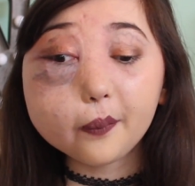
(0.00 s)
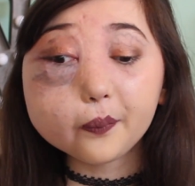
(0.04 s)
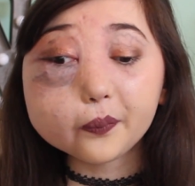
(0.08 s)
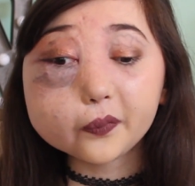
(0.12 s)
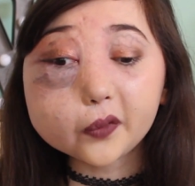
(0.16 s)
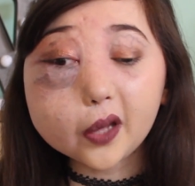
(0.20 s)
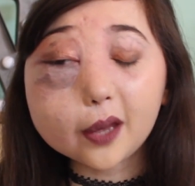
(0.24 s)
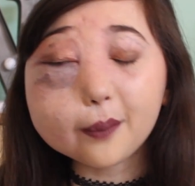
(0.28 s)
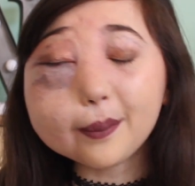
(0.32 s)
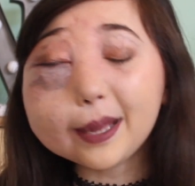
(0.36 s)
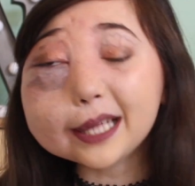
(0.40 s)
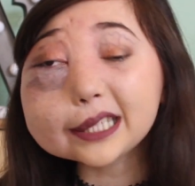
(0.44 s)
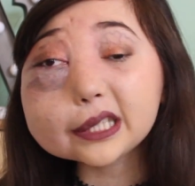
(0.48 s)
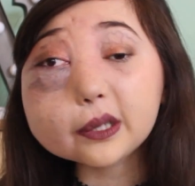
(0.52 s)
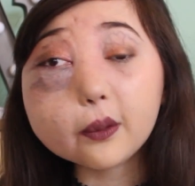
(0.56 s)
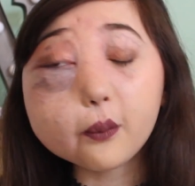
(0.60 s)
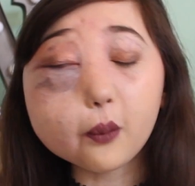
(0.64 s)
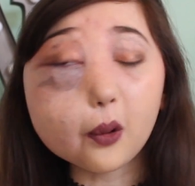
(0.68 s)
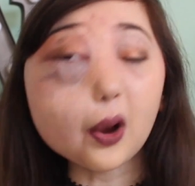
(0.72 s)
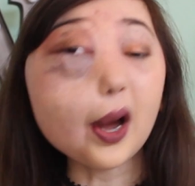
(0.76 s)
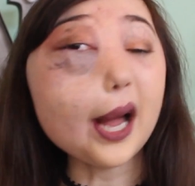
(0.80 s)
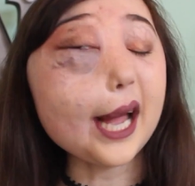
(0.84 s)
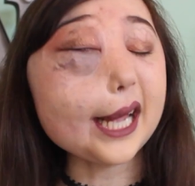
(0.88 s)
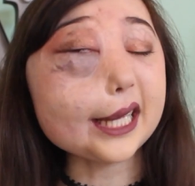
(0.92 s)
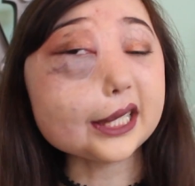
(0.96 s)
No matter
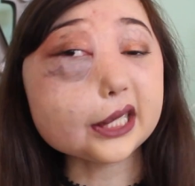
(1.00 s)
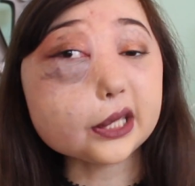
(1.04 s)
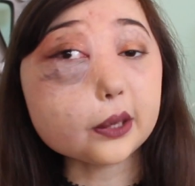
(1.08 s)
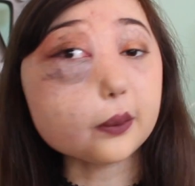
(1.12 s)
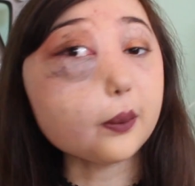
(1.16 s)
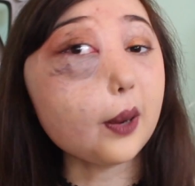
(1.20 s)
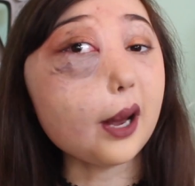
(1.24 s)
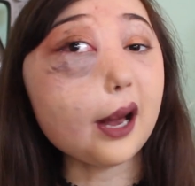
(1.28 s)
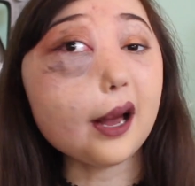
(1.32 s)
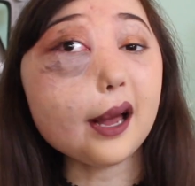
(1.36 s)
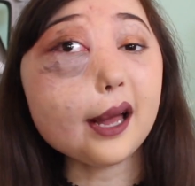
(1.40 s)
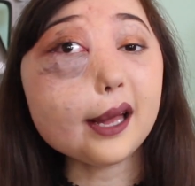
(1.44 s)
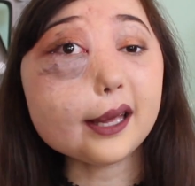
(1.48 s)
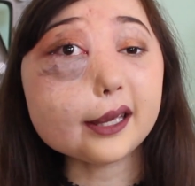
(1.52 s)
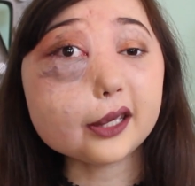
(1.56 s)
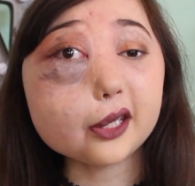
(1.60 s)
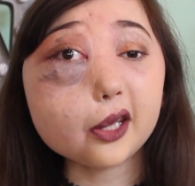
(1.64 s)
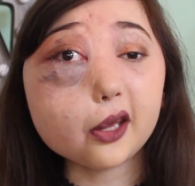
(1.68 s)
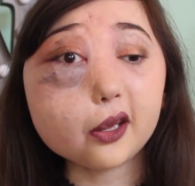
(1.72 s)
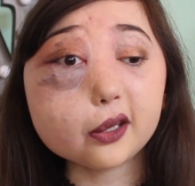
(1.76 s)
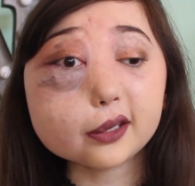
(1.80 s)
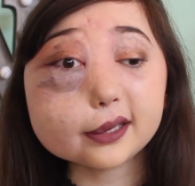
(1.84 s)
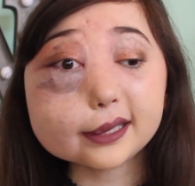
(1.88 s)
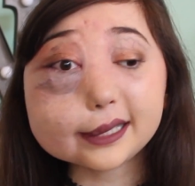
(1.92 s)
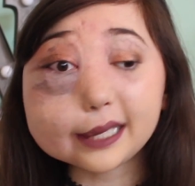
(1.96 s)
what age you are,
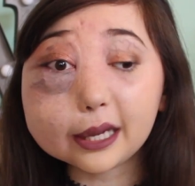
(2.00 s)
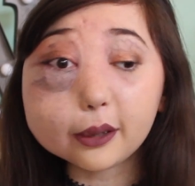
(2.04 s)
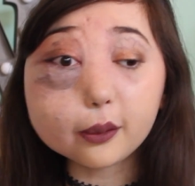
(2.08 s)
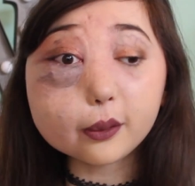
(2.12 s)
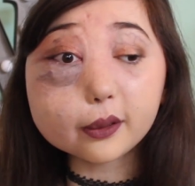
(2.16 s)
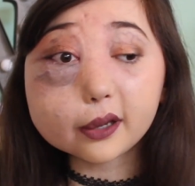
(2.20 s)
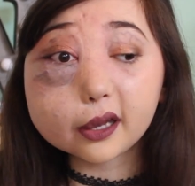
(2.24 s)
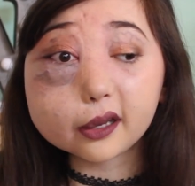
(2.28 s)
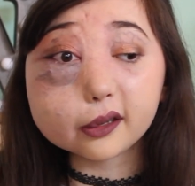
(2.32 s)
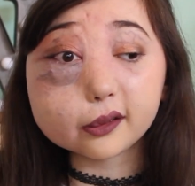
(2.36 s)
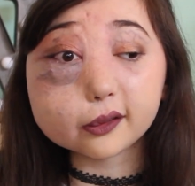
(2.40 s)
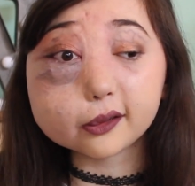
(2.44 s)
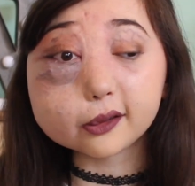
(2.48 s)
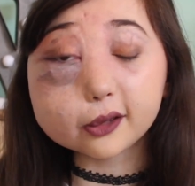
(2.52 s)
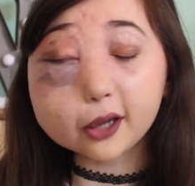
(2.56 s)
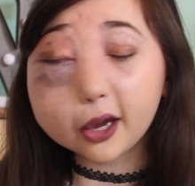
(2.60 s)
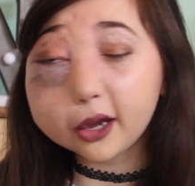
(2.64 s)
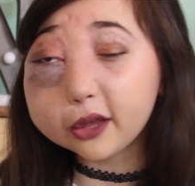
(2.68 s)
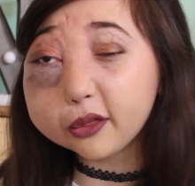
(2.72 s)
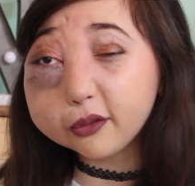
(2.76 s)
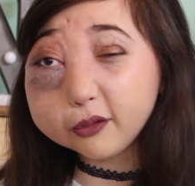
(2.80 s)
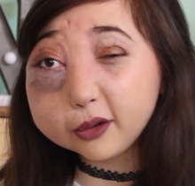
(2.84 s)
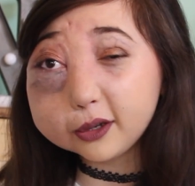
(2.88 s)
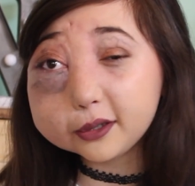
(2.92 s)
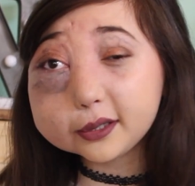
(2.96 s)
you still can
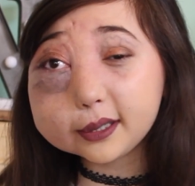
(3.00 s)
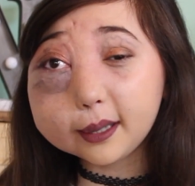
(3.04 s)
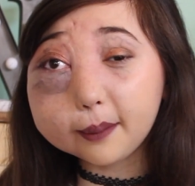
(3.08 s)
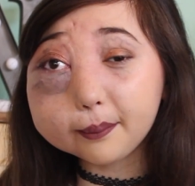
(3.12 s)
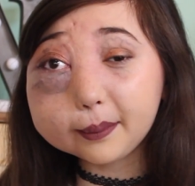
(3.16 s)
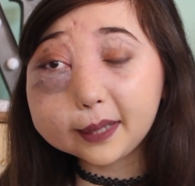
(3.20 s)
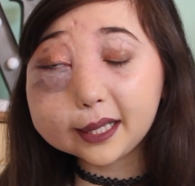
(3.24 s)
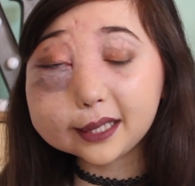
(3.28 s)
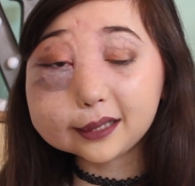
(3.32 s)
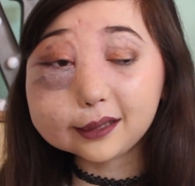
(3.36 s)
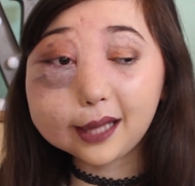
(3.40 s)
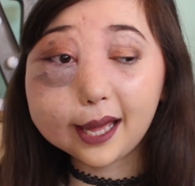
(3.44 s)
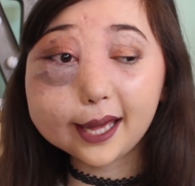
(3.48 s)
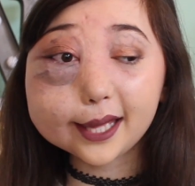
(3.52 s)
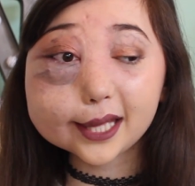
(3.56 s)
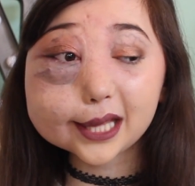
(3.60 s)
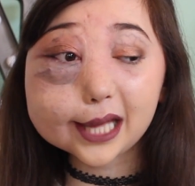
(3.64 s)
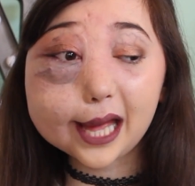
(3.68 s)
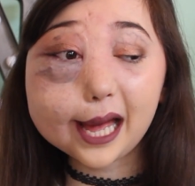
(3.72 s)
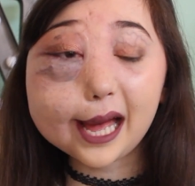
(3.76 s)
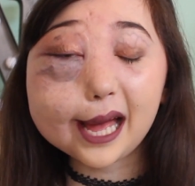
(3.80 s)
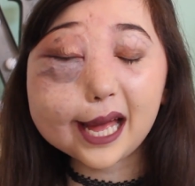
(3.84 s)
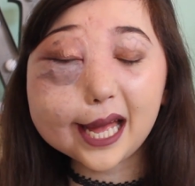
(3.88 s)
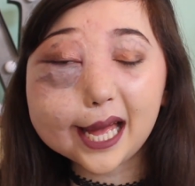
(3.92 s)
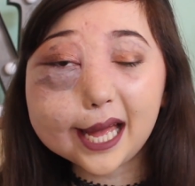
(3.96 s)
go through something like
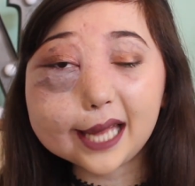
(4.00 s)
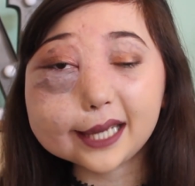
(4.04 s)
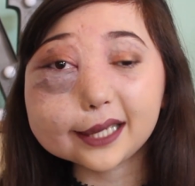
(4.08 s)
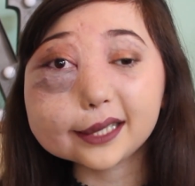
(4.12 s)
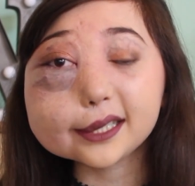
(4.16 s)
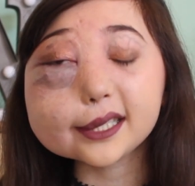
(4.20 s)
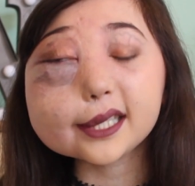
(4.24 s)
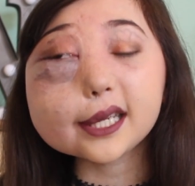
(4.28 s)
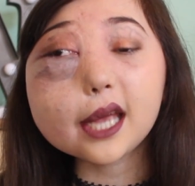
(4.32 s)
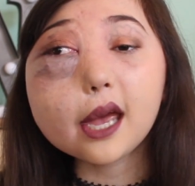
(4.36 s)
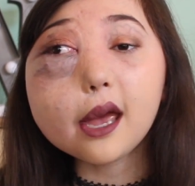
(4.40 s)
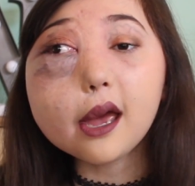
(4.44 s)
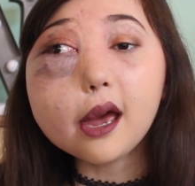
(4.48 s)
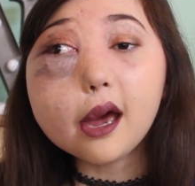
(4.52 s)
that, and